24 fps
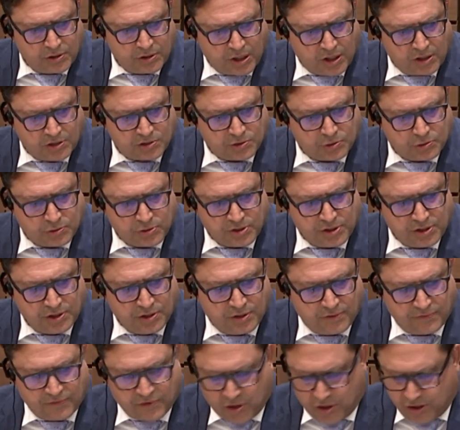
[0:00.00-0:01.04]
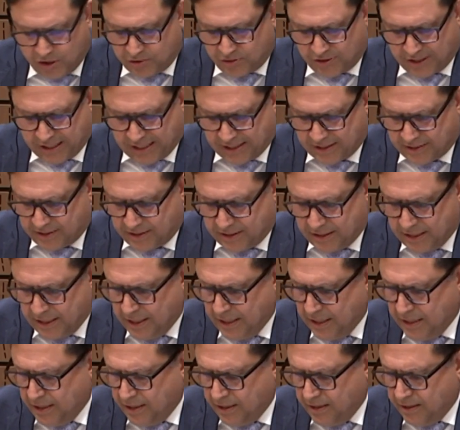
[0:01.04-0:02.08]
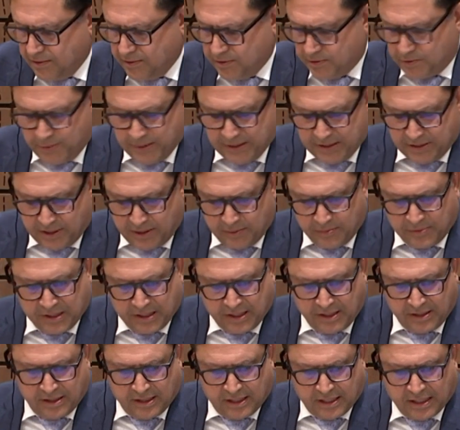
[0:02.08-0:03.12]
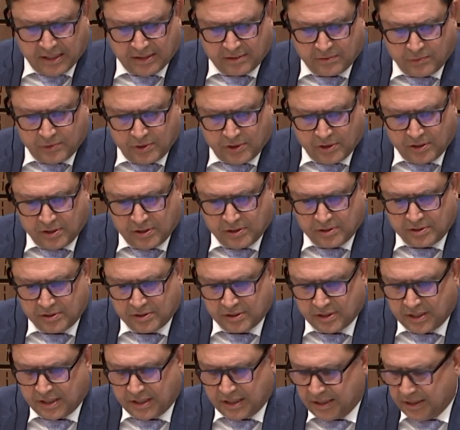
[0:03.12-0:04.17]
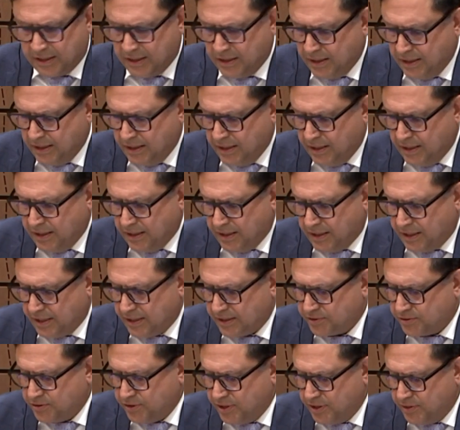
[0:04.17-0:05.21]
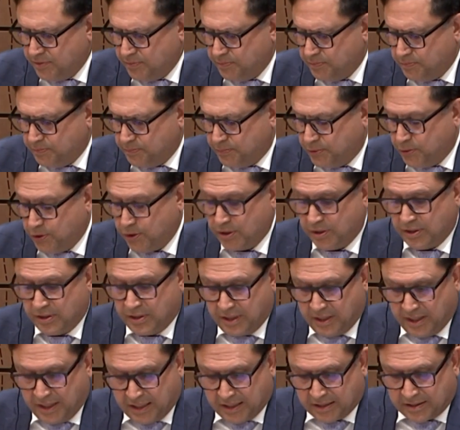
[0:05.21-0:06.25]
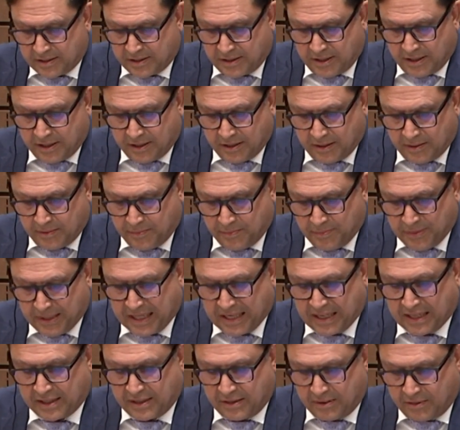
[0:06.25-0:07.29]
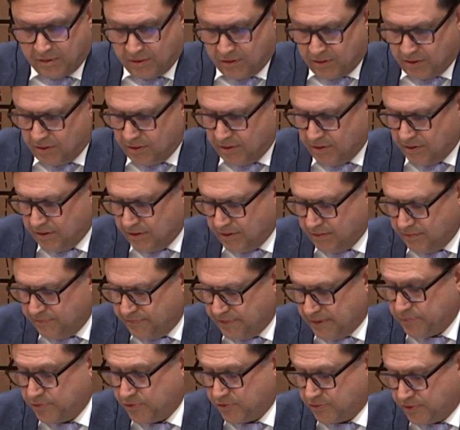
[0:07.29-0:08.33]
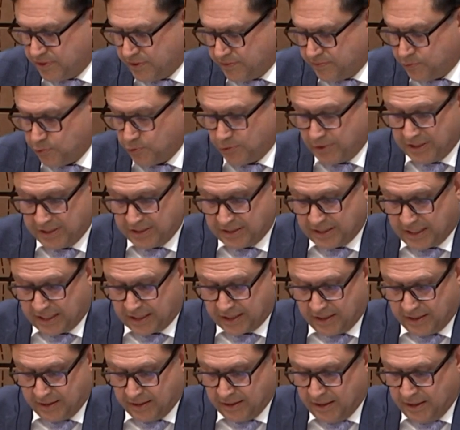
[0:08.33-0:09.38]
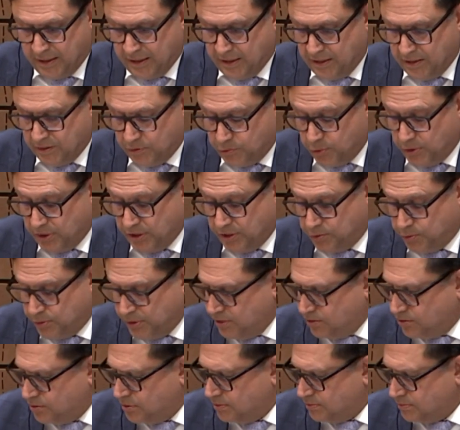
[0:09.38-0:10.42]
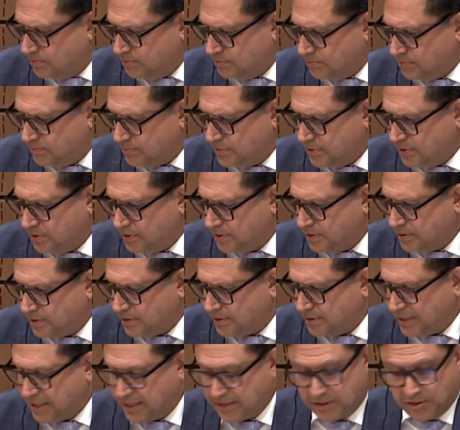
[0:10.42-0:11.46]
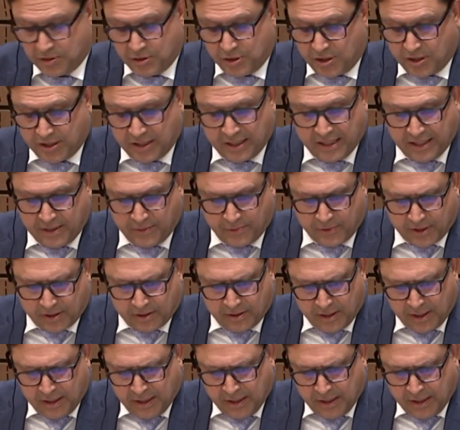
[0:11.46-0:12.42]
outsourcing of contracts. It's been something that was actually put on the list back on February of 22nd, 2022, and hasn't gone anywhere.